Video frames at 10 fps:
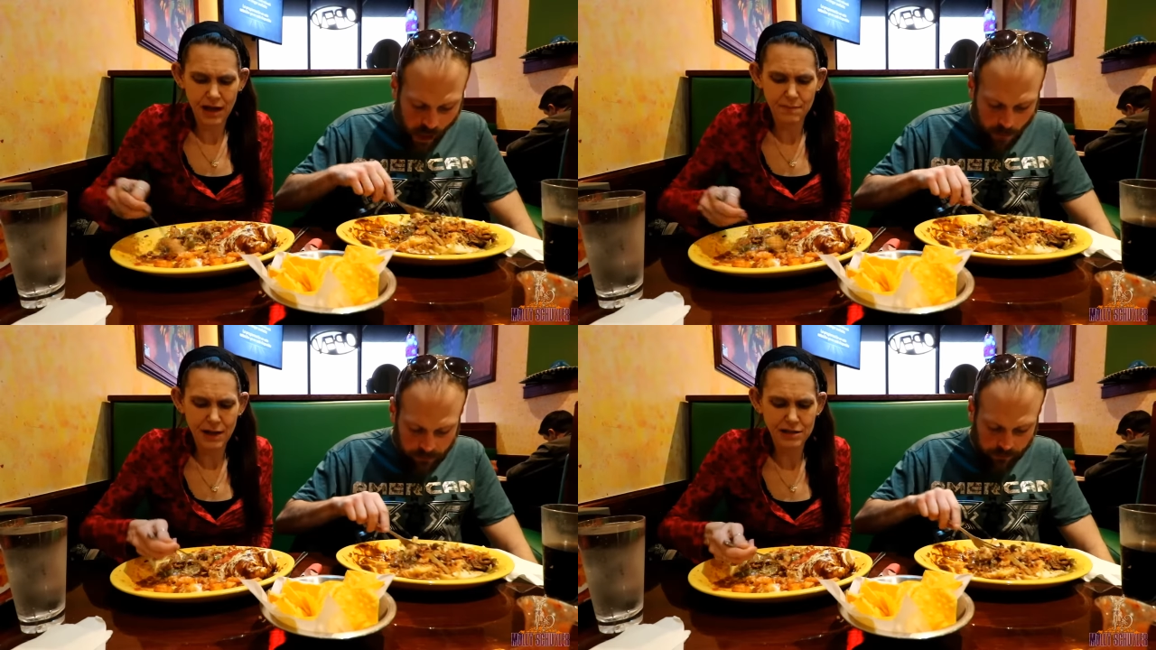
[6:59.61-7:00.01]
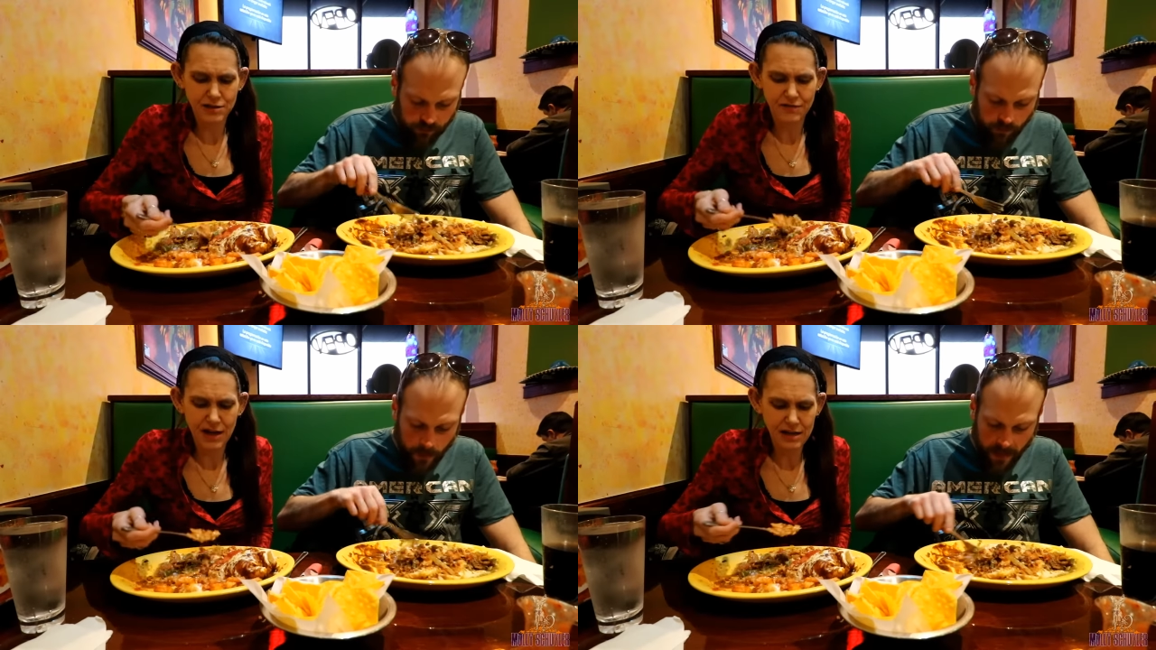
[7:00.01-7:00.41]
Speaker 1: in
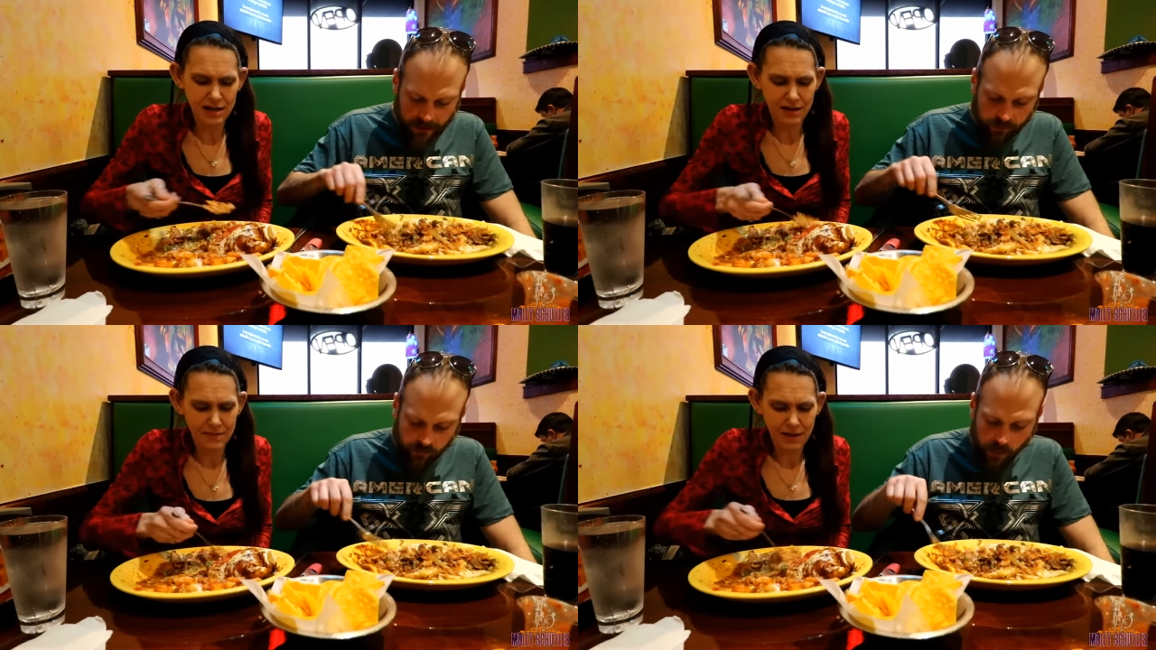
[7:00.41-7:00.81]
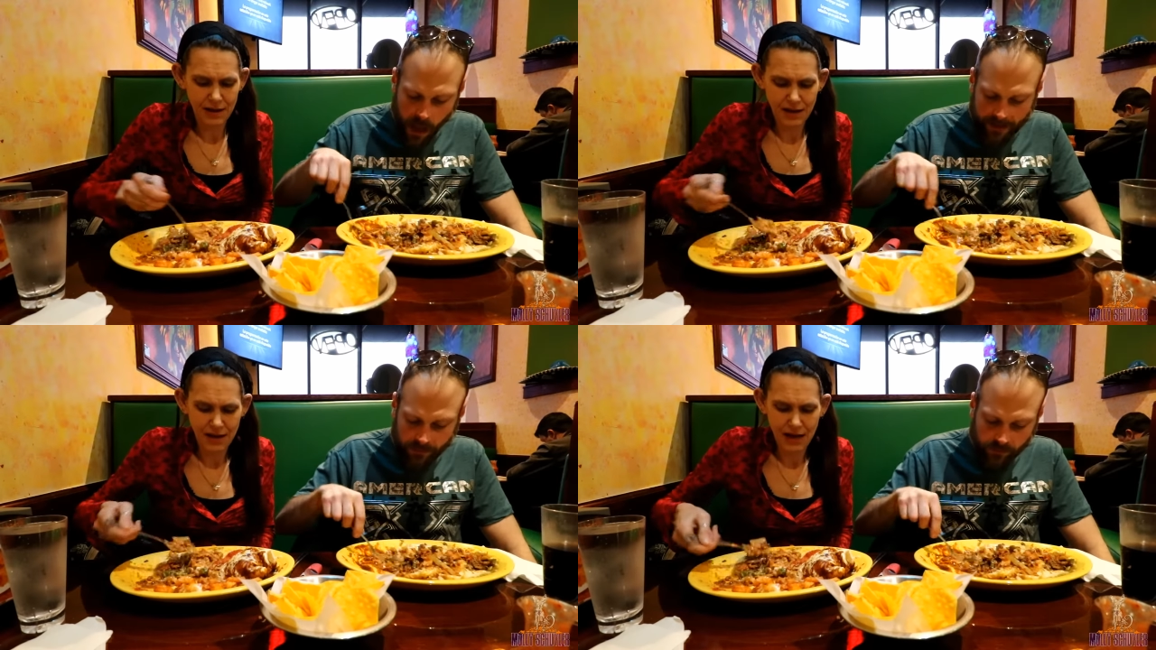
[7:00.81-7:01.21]
Pennsylvania.
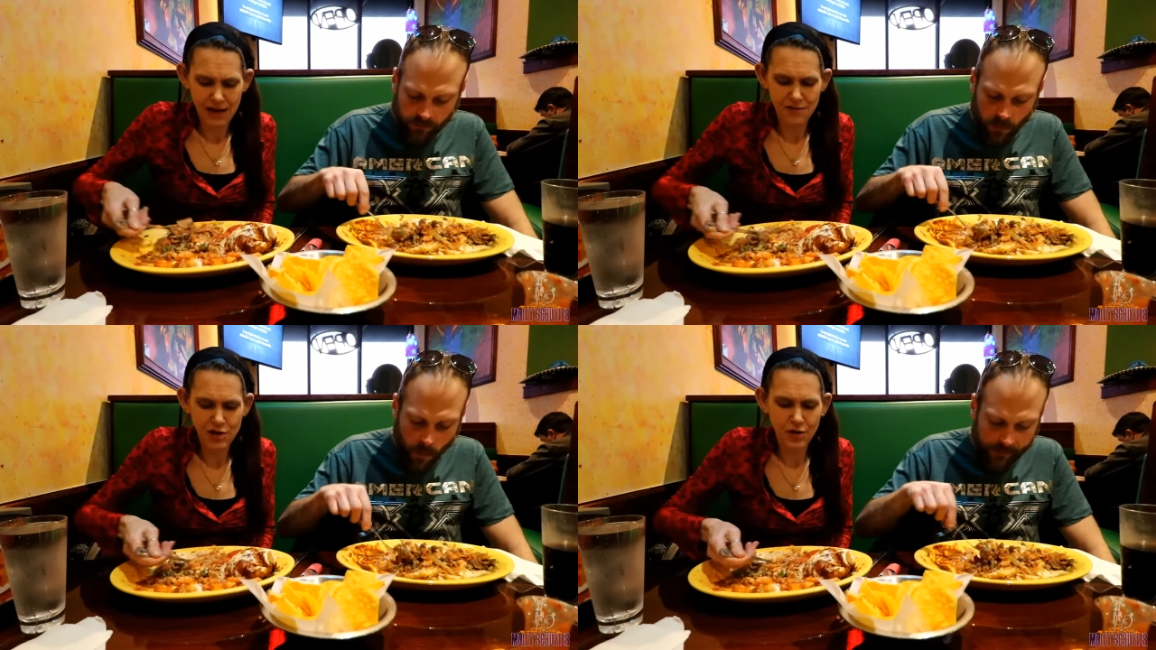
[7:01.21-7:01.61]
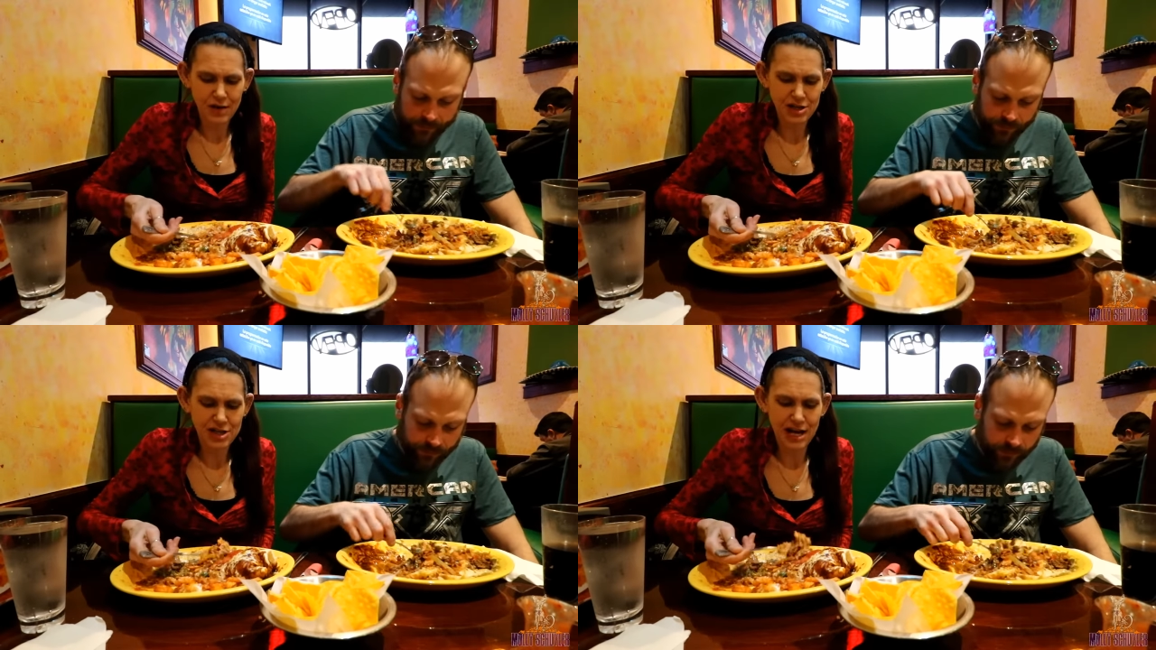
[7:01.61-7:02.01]
And if you
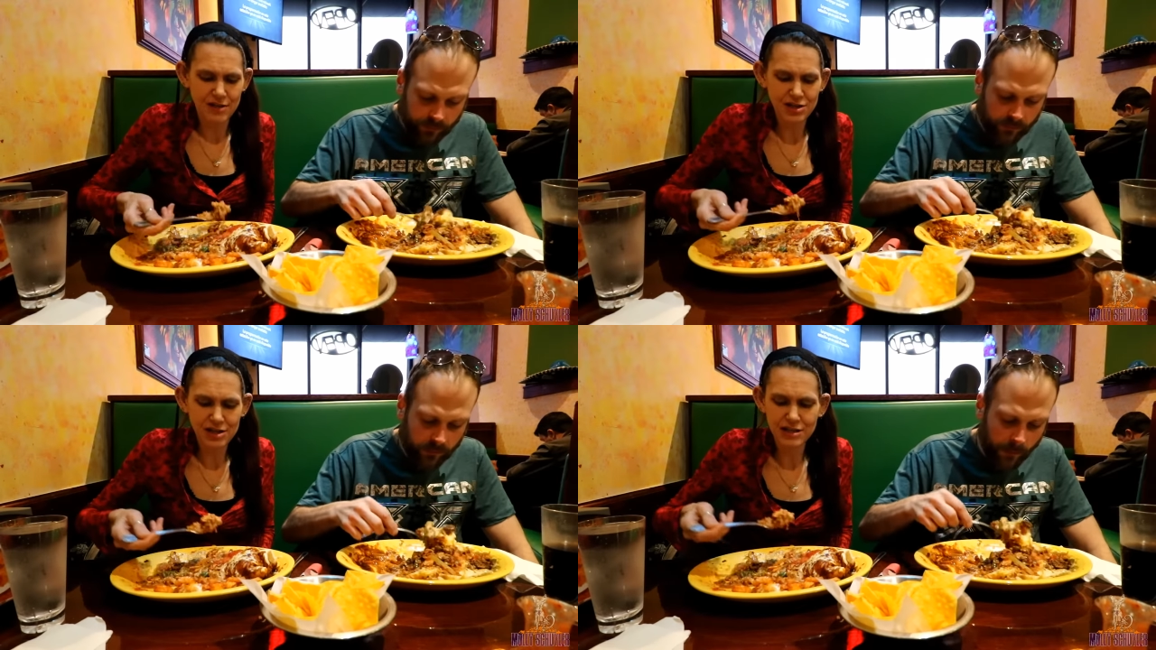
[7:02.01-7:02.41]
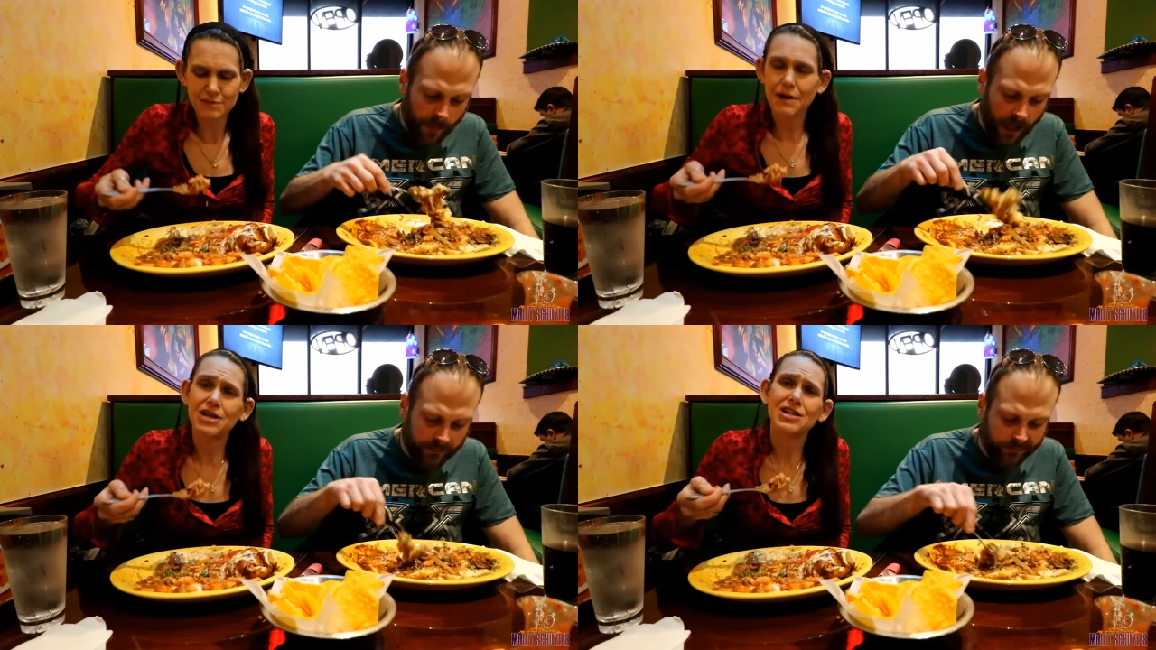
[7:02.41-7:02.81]
know any
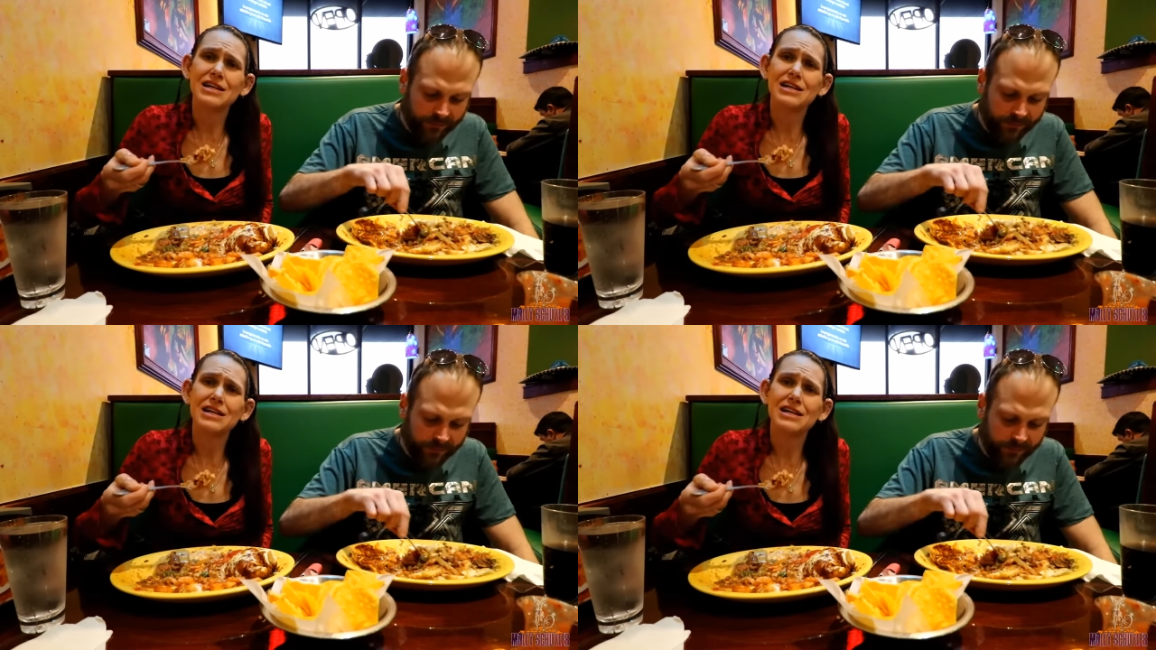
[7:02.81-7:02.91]
challenges, by